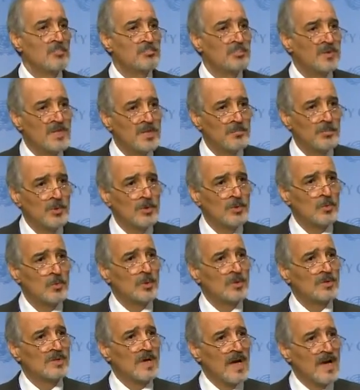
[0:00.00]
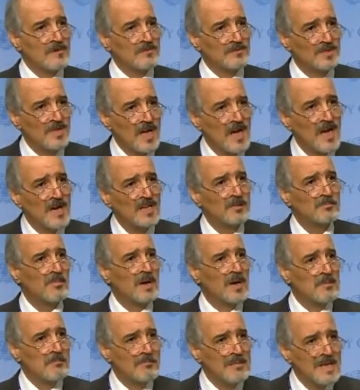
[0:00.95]
People would have died
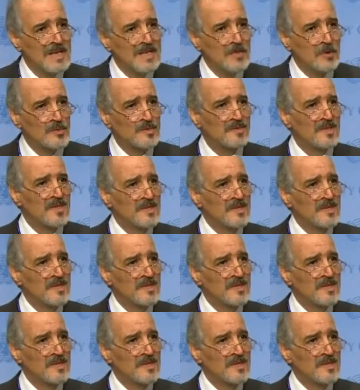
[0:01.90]
by millions